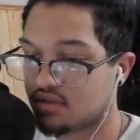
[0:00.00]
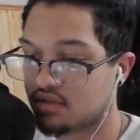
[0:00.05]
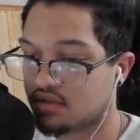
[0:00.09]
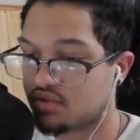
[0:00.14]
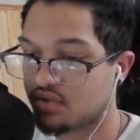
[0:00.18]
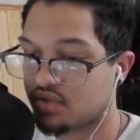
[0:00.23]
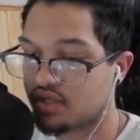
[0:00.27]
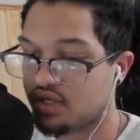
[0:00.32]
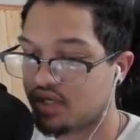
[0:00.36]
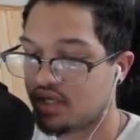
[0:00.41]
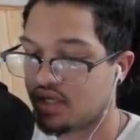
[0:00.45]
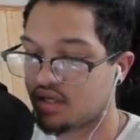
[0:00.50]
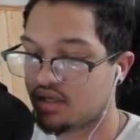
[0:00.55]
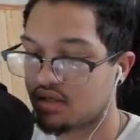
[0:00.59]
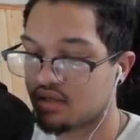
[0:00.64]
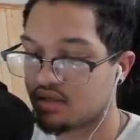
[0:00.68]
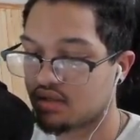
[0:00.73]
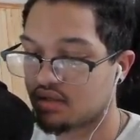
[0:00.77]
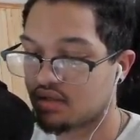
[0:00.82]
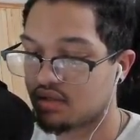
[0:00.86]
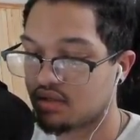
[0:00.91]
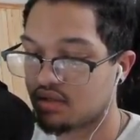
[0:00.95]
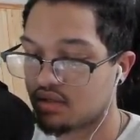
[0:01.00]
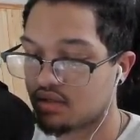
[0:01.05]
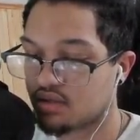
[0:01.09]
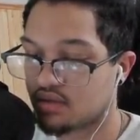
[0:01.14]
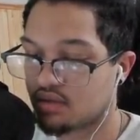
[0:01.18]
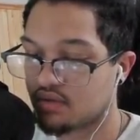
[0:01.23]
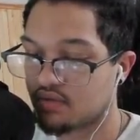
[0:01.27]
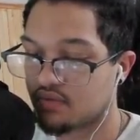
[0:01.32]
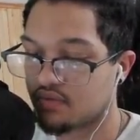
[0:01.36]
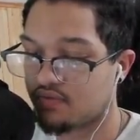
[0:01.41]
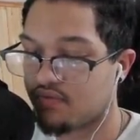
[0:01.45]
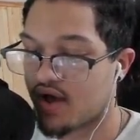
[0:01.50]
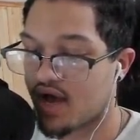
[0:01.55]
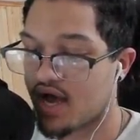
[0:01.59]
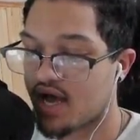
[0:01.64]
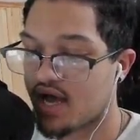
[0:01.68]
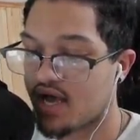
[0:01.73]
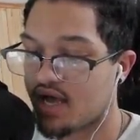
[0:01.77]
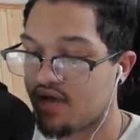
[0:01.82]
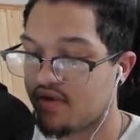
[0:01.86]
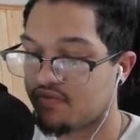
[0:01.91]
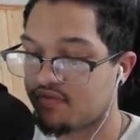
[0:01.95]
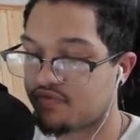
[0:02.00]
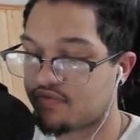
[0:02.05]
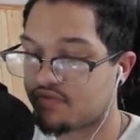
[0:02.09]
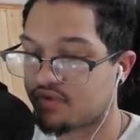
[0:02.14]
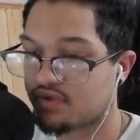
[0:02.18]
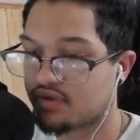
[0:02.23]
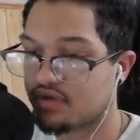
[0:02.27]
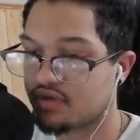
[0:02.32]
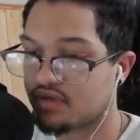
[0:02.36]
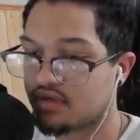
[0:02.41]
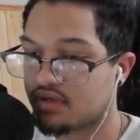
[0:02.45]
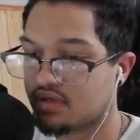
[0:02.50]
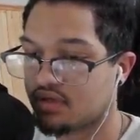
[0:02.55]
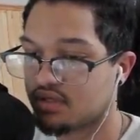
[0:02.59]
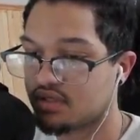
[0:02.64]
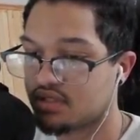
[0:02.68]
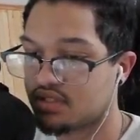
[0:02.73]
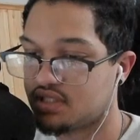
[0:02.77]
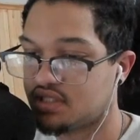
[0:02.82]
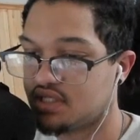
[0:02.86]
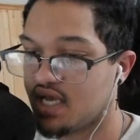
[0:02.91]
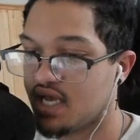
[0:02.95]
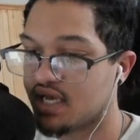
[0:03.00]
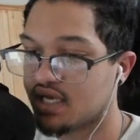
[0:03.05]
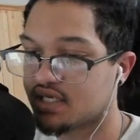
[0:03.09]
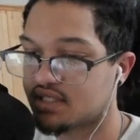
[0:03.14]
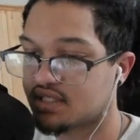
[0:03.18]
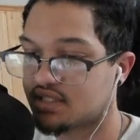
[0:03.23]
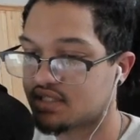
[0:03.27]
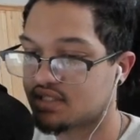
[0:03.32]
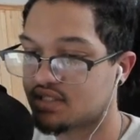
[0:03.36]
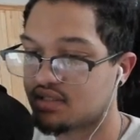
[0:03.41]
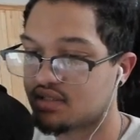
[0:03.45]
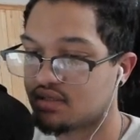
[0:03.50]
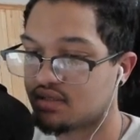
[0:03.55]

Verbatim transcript: Three. Five. Six.